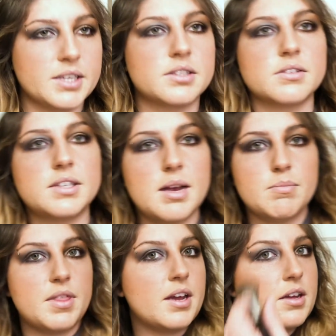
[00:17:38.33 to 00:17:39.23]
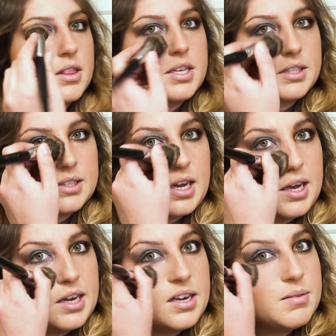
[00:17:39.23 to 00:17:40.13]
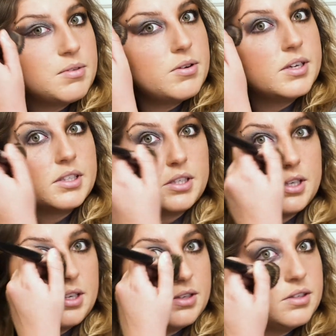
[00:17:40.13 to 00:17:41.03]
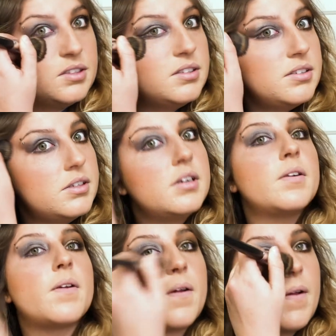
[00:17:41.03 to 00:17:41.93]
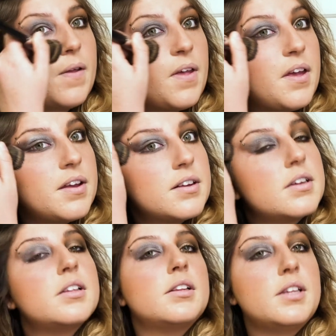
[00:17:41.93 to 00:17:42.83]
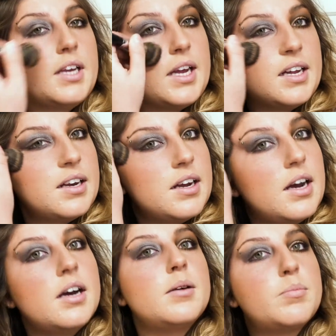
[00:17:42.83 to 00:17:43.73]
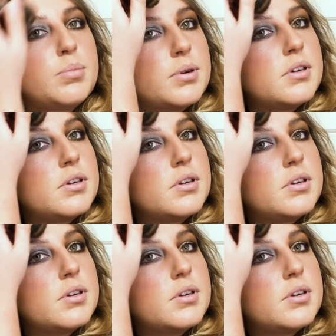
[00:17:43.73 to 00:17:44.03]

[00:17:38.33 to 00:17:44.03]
It's the same thing on this side. I'm going to clean up.